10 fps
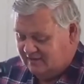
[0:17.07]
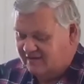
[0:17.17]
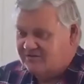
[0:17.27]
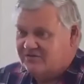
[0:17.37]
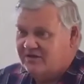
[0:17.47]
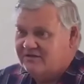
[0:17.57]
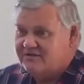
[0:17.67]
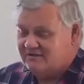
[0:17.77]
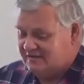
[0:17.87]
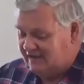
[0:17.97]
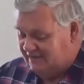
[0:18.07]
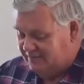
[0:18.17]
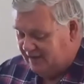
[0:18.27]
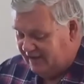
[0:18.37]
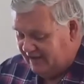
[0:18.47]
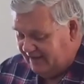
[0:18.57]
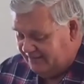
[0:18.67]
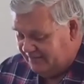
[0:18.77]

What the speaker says: introducing 2 Peter,